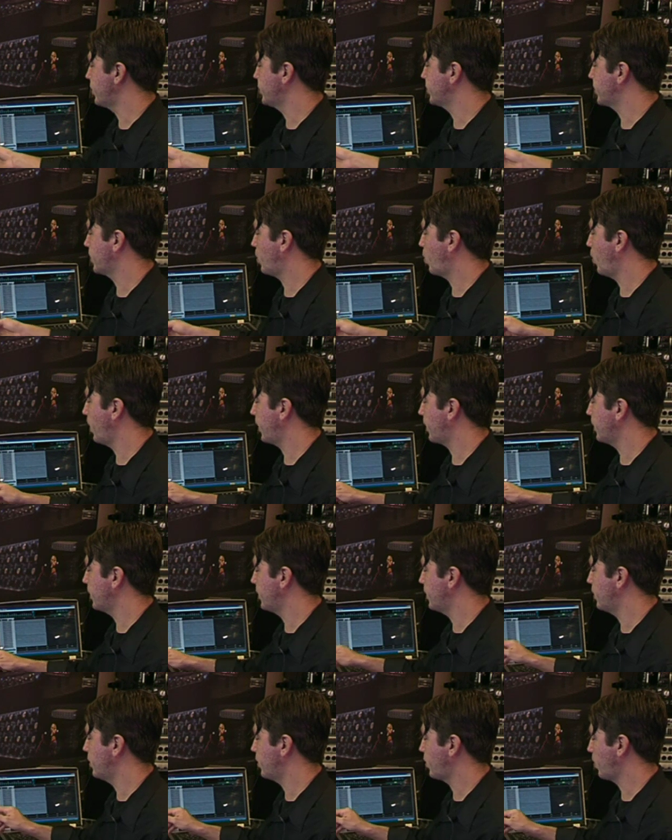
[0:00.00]
use it
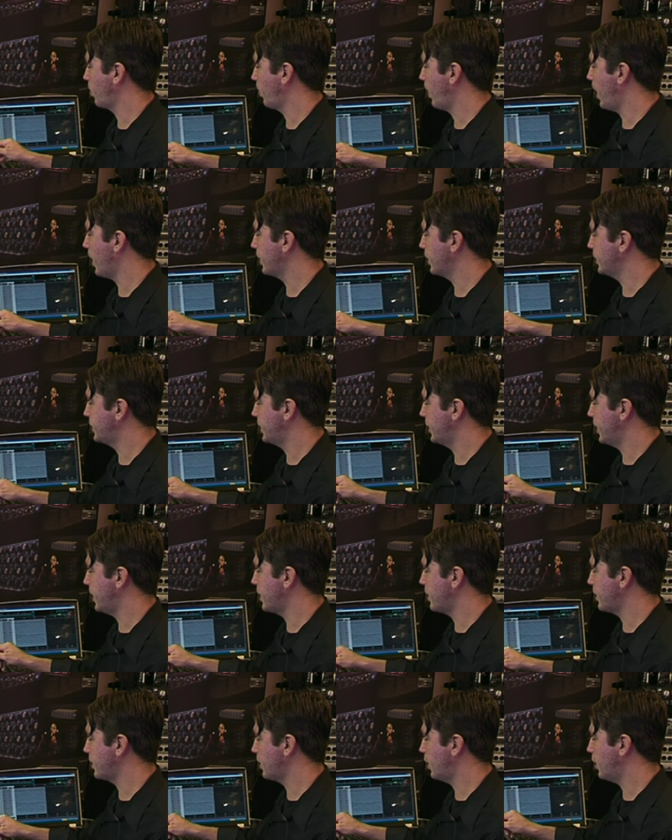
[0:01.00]
quickly. You can route it to
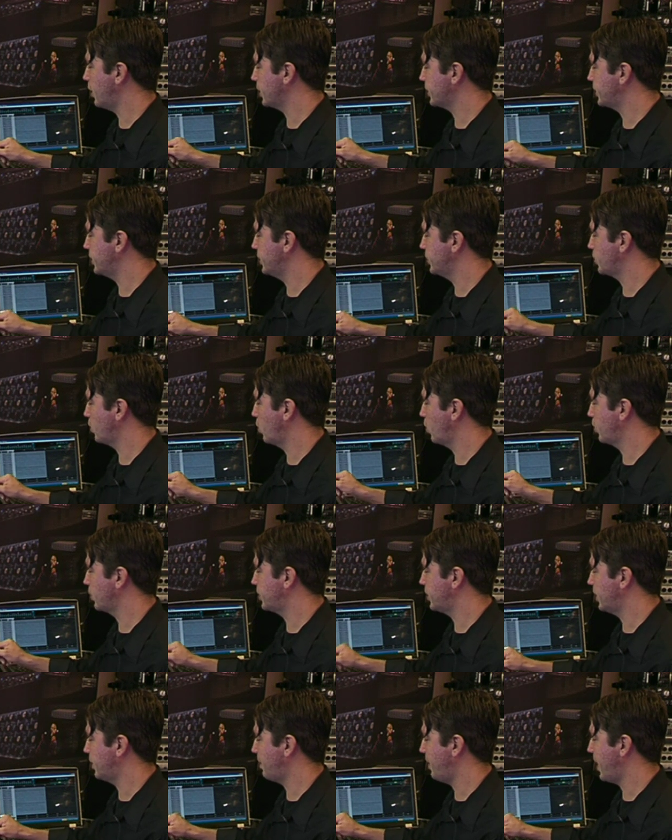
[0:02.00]
any of the auxes or
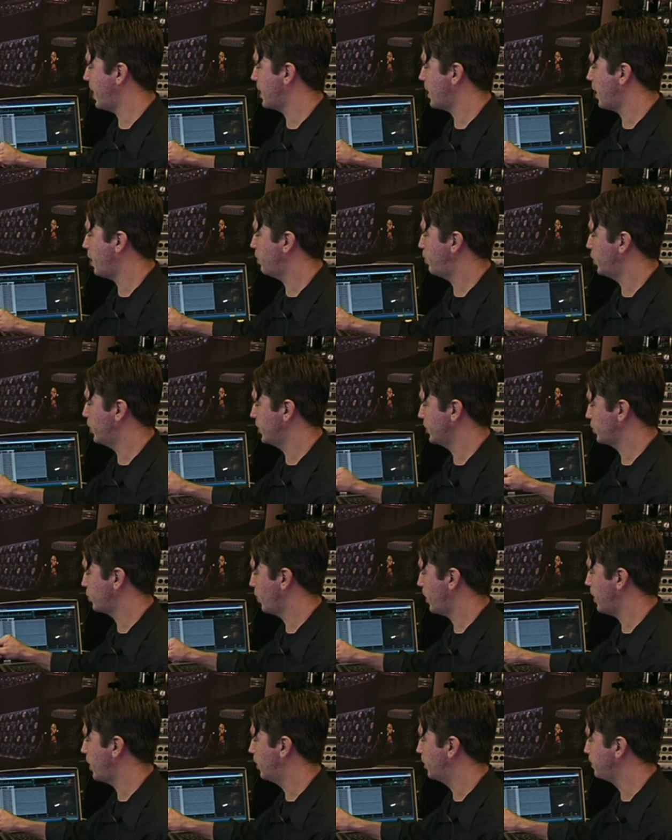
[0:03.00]
to the main output as
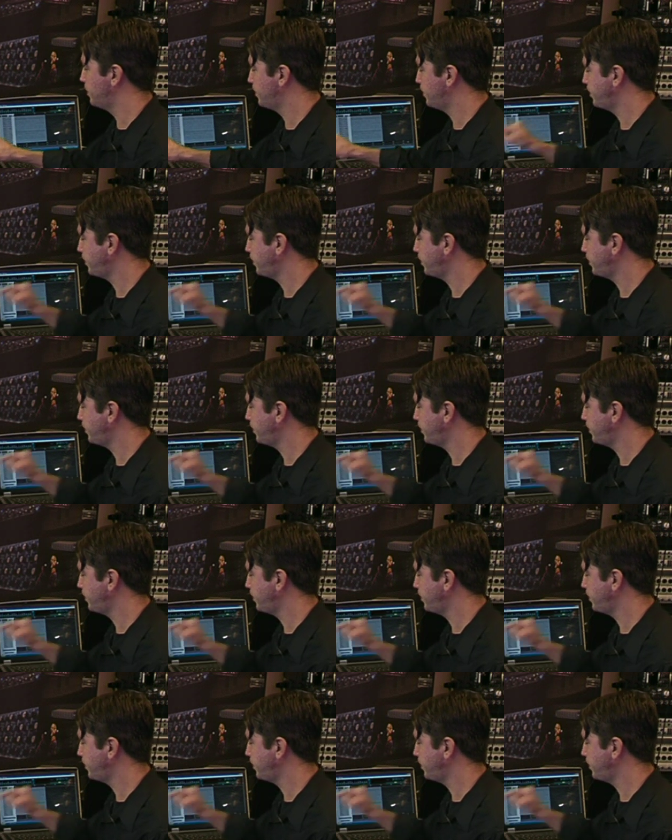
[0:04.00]
well.